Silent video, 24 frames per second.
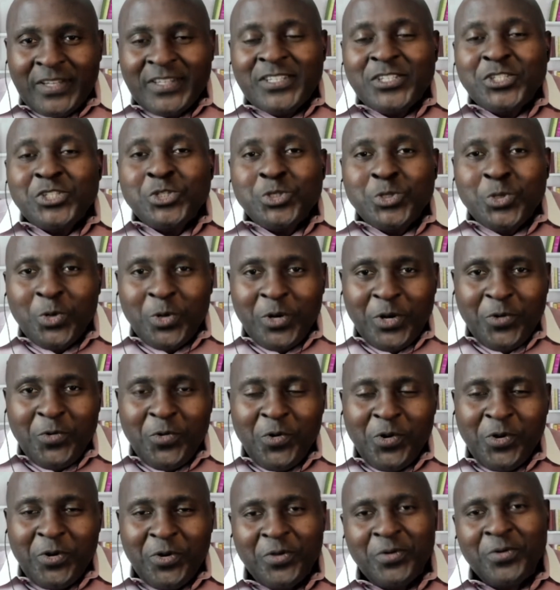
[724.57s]
the Story
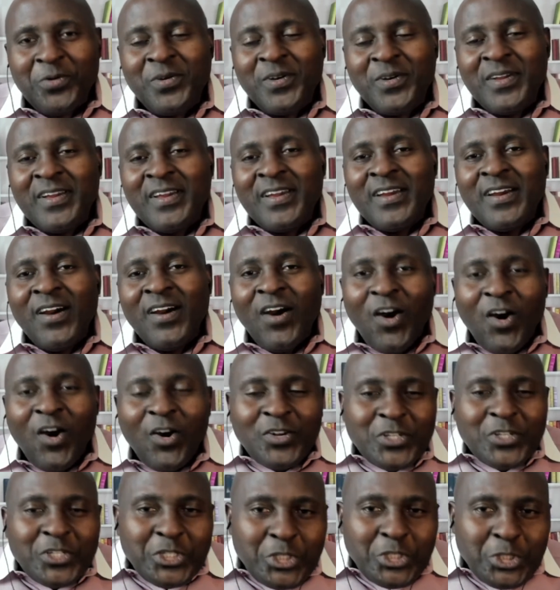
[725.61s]
Warrior. On
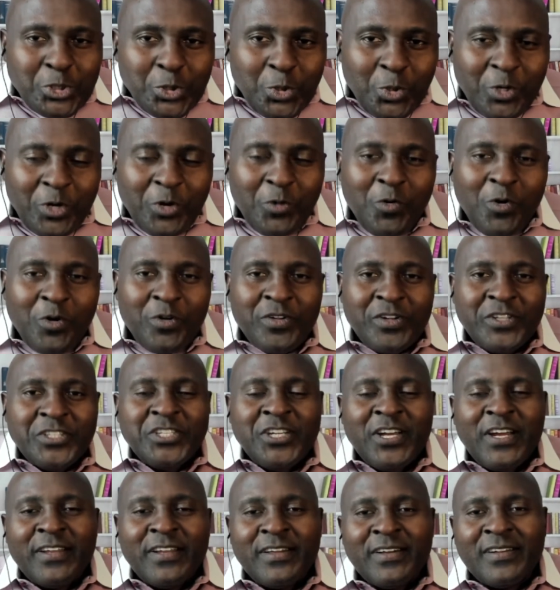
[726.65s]
the Story Warrior
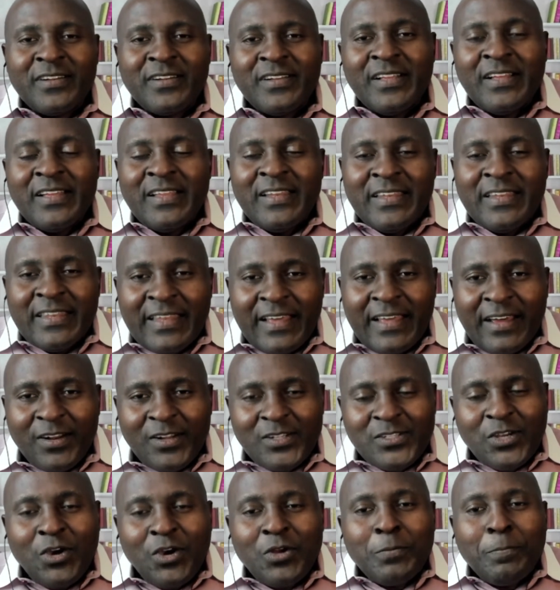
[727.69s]
channel, let us
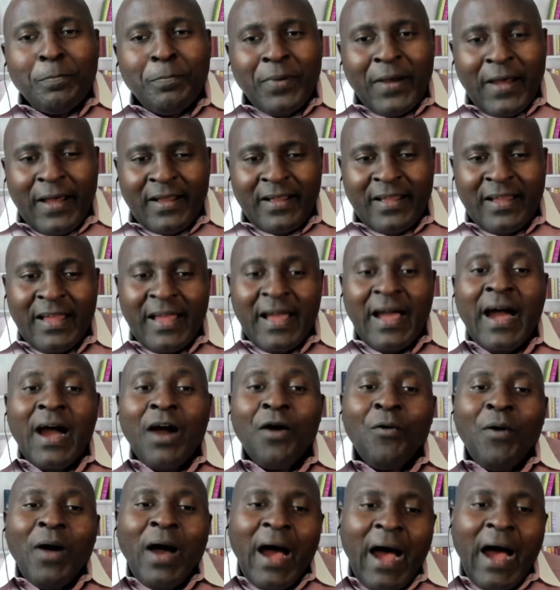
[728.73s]
unpack how
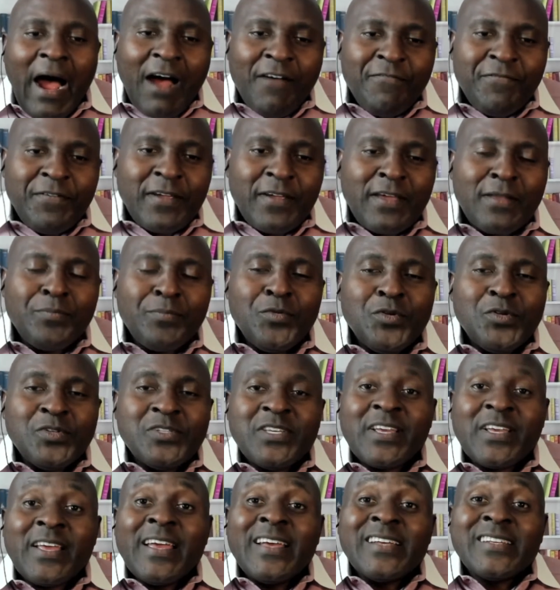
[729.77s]
African music
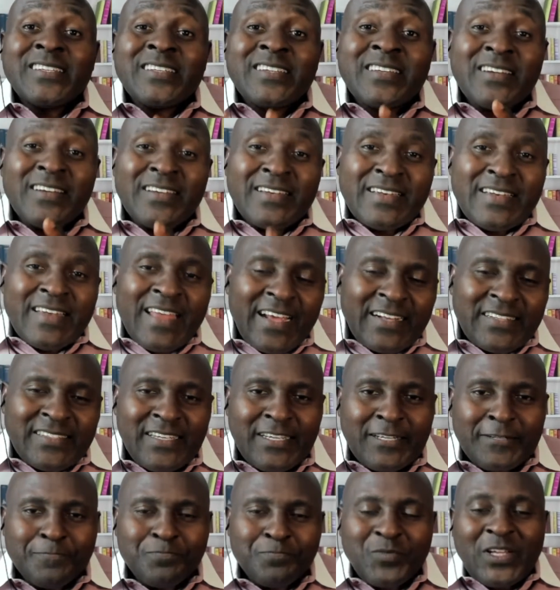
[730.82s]
is connecting
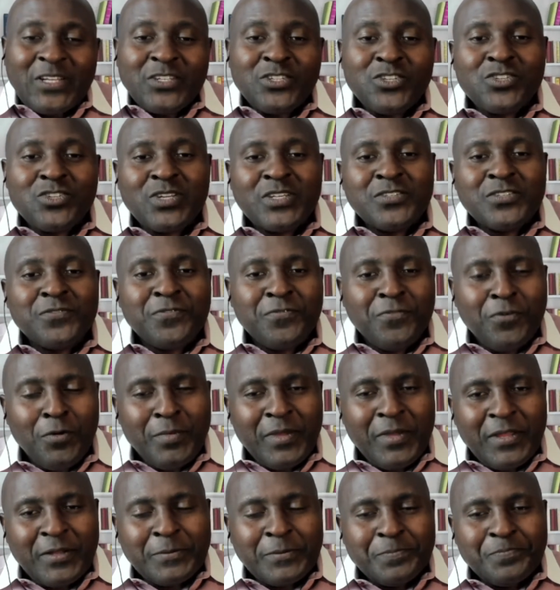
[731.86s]
and transforming
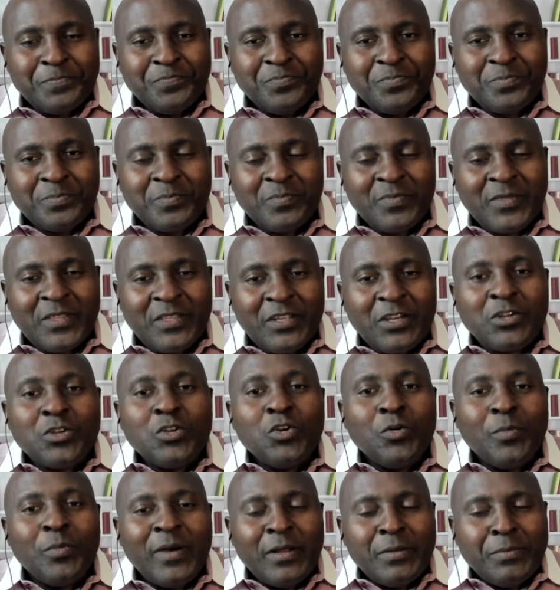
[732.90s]
the
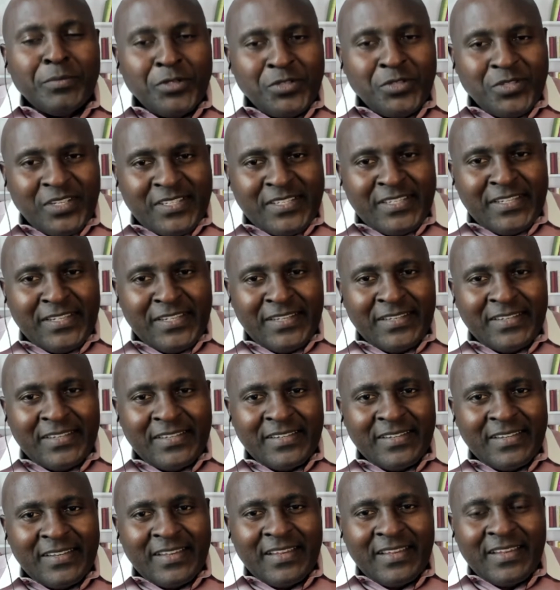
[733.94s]
global music scene
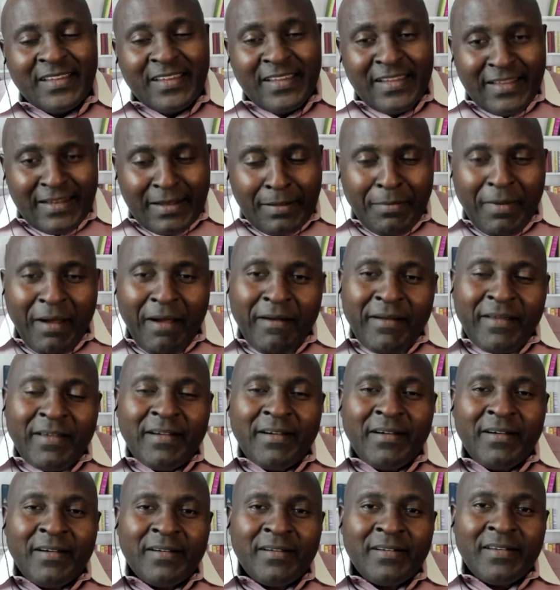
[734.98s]
in America,
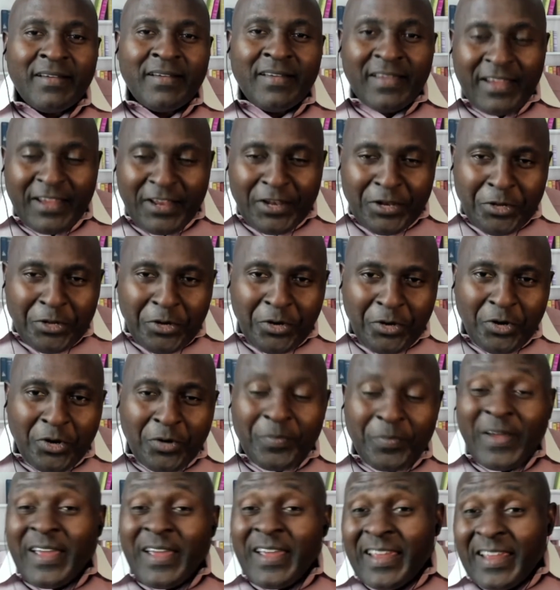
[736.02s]
in Europe,
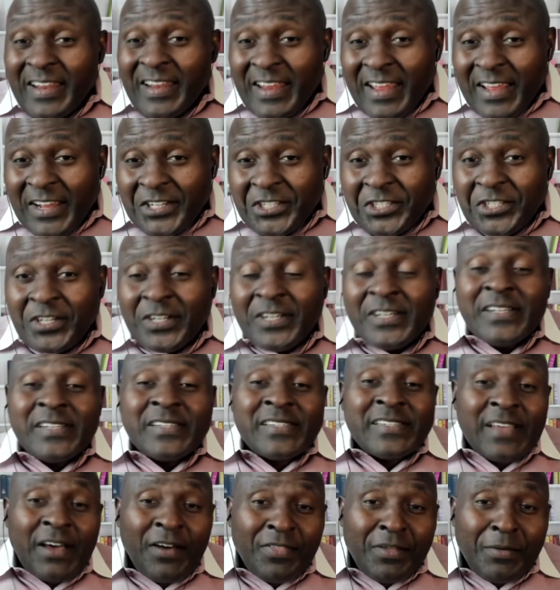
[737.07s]
Asia,
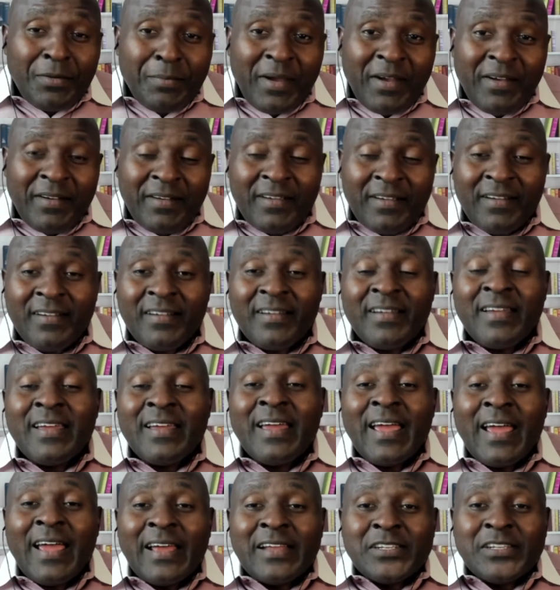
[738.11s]
South America,
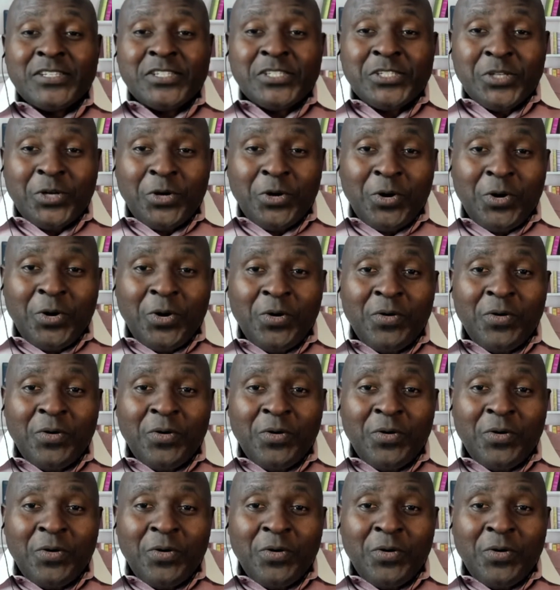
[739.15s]
and so